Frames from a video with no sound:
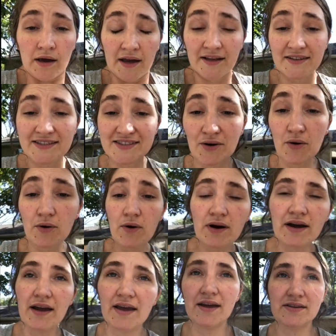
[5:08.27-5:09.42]
And so I
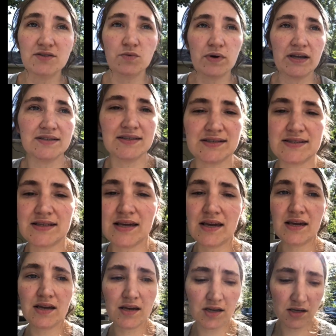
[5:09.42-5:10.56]
had to wait to
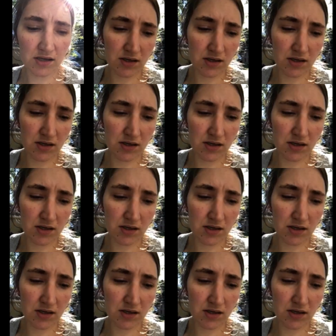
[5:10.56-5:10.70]
see